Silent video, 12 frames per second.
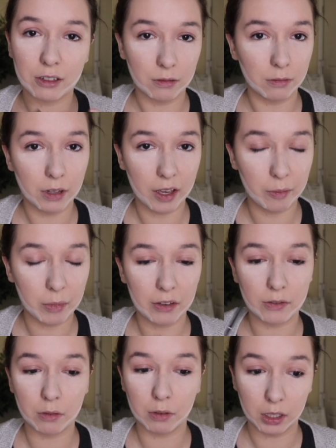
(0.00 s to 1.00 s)
I do them
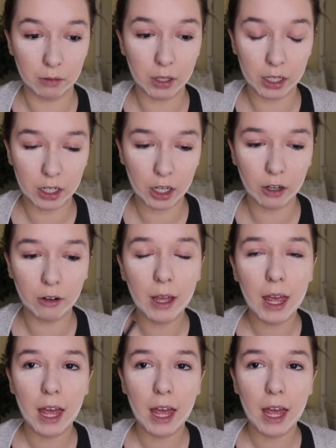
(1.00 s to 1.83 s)
if you really want to know,